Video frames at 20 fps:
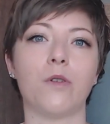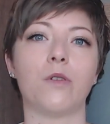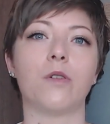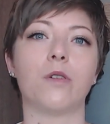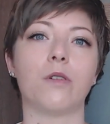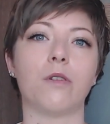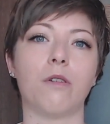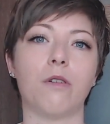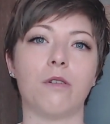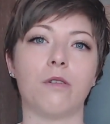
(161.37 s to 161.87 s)

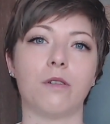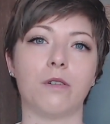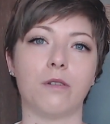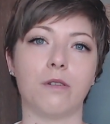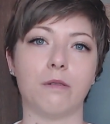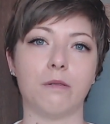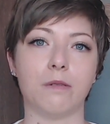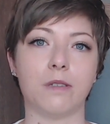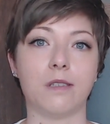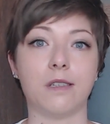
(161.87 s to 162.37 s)

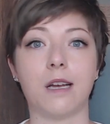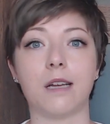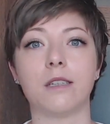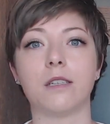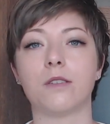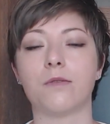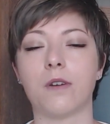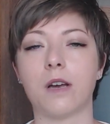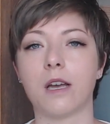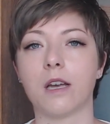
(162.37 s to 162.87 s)
or
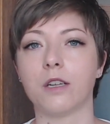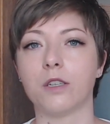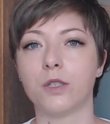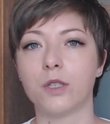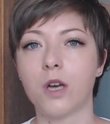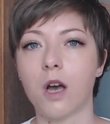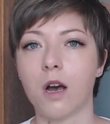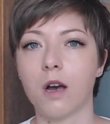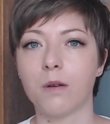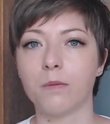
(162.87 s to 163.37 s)
satisfying
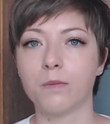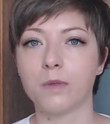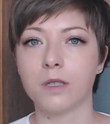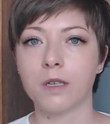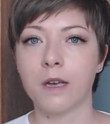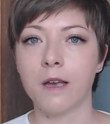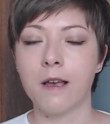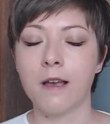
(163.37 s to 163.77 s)
jobs?